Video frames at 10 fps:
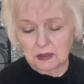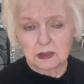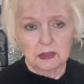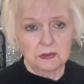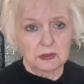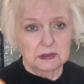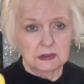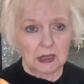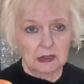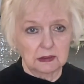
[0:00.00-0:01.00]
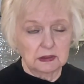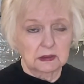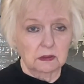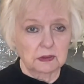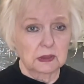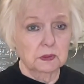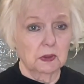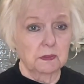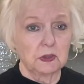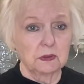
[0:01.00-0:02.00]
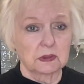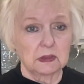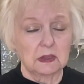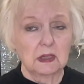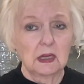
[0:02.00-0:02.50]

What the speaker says: in these galas, so that's what I'm using.